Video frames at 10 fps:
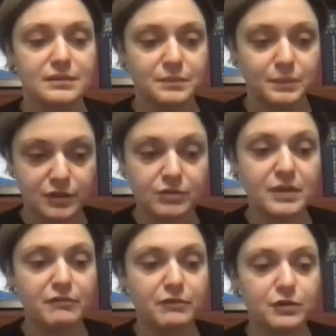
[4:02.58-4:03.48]
Polorma
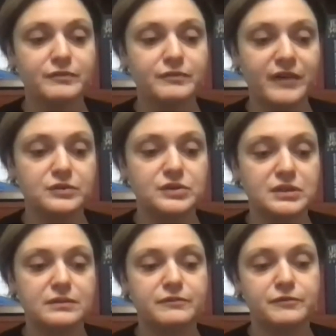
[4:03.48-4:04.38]

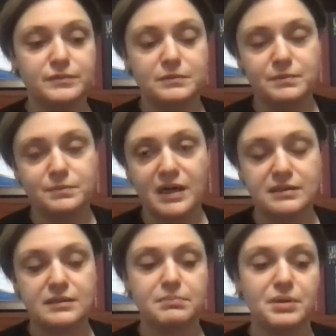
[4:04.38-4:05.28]
Valodia,
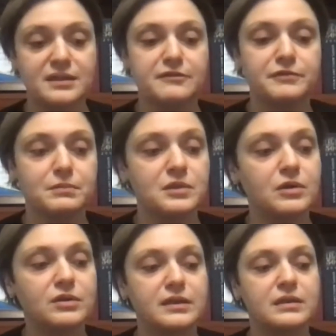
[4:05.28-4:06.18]
partner from
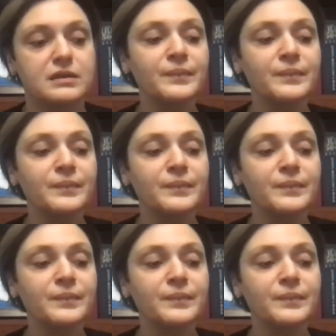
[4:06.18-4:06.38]
Mongolia,